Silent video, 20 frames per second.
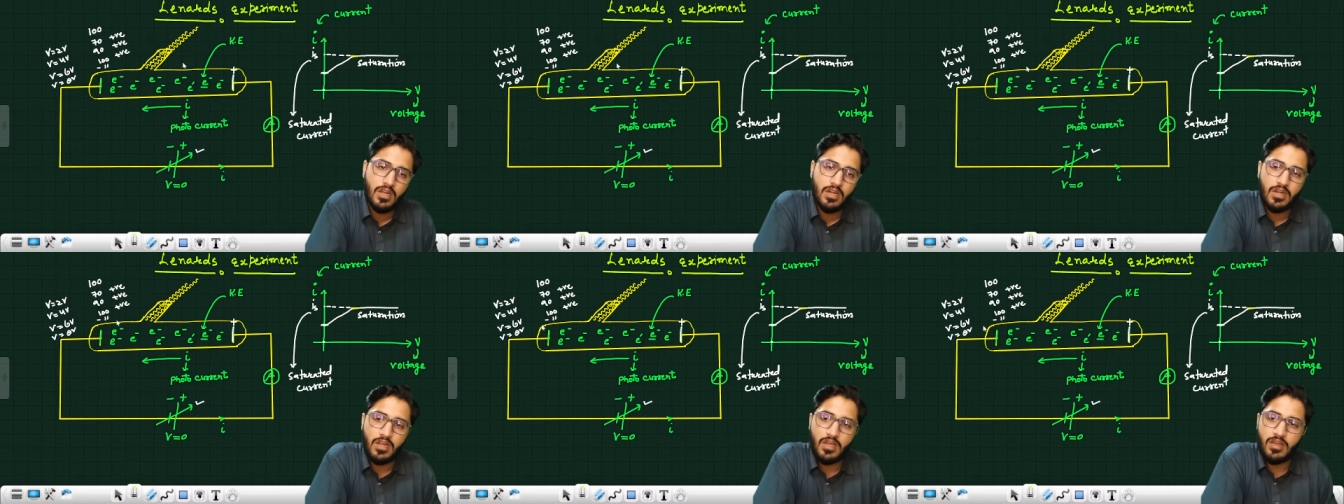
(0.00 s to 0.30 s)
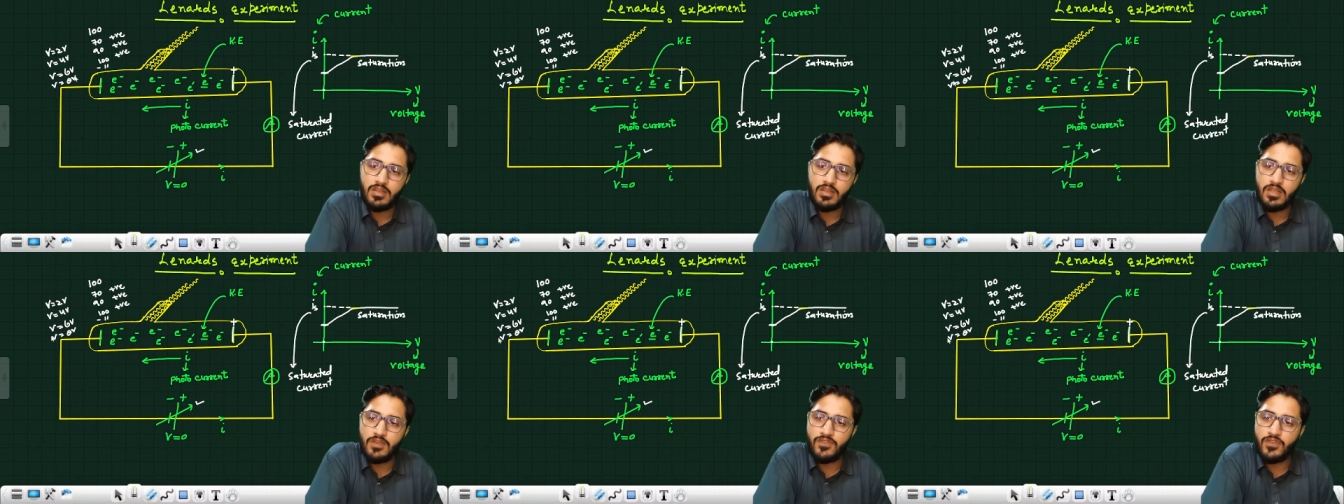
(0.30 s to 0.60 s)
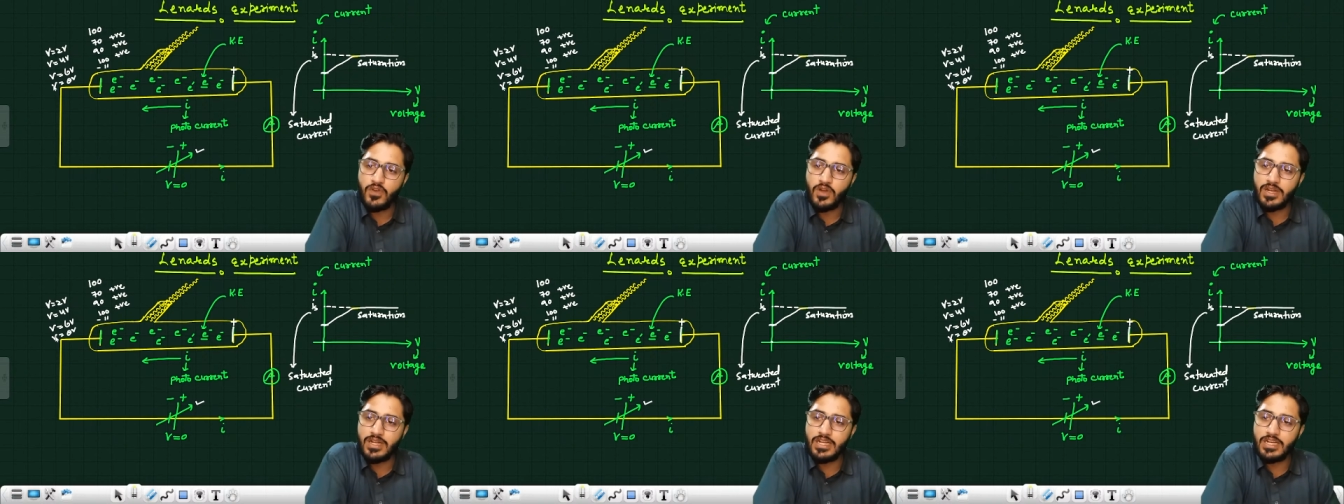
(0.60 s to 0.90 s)
Now, if
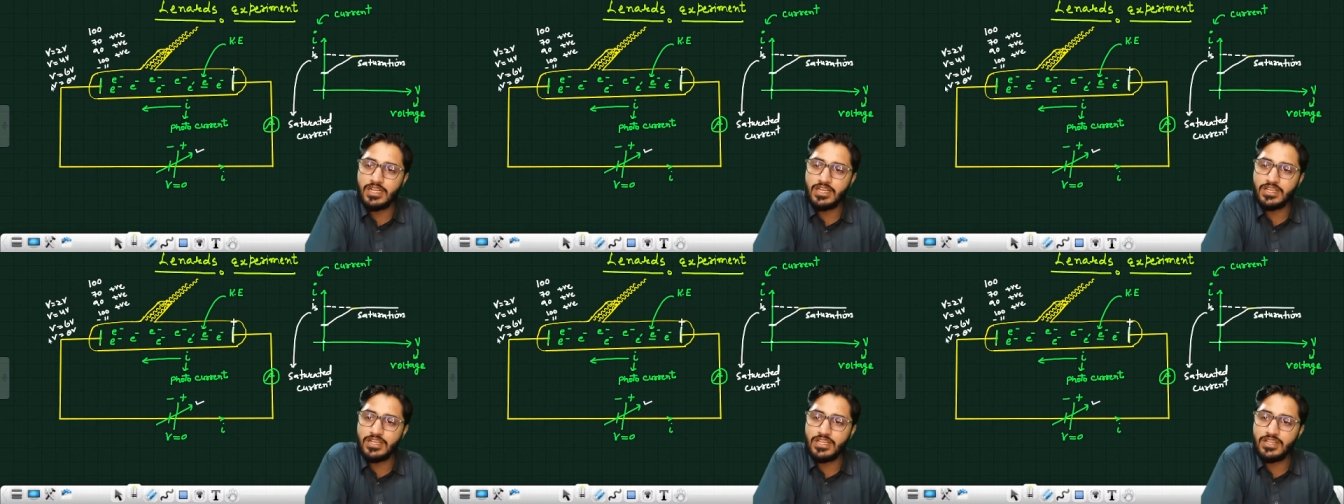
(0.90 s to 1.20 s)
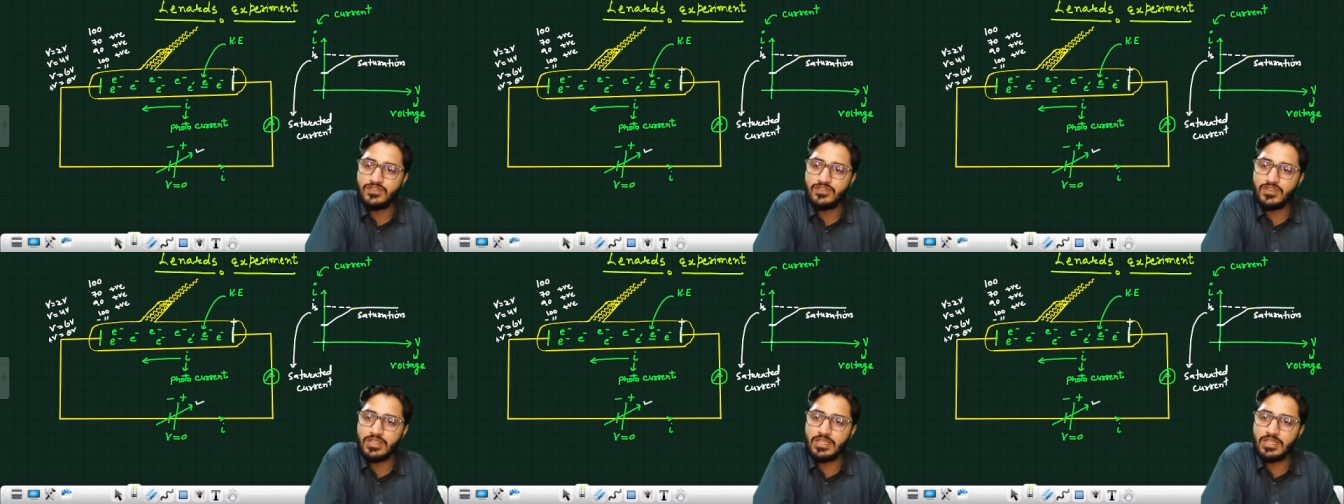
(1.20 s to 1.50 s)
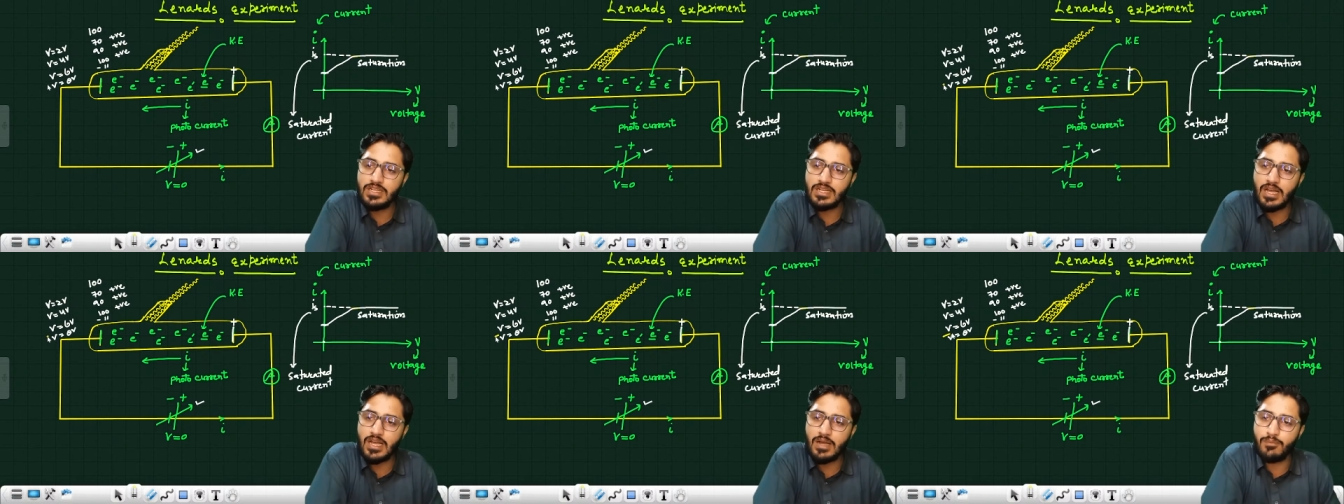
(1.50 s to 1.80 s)
you are increasing
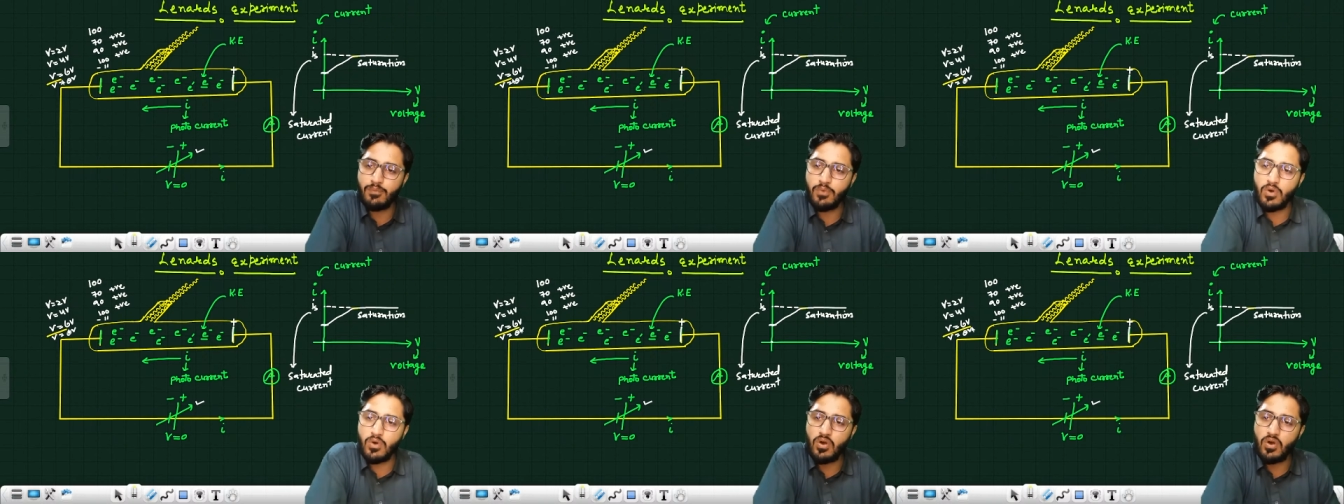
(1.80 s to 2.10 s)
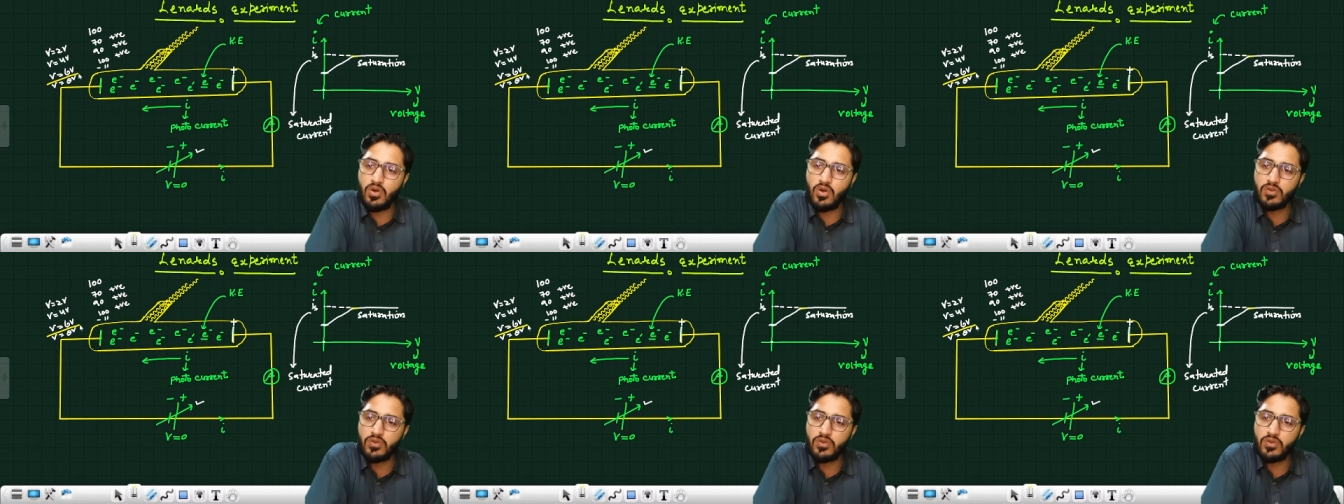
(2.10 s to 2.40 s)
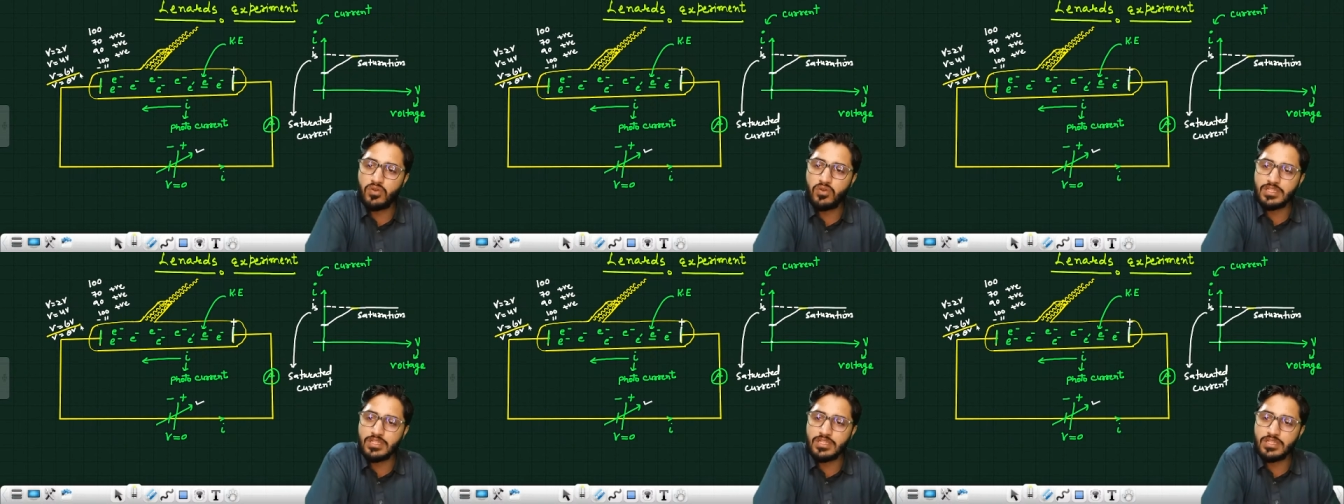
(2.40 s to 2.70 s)
it above the
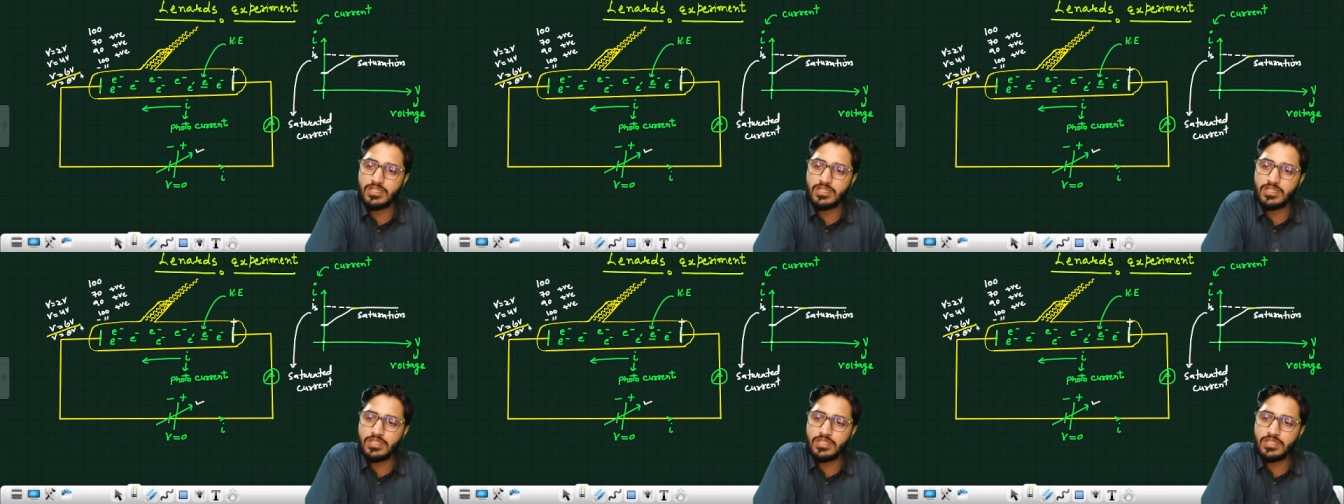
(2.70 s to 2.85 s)
6,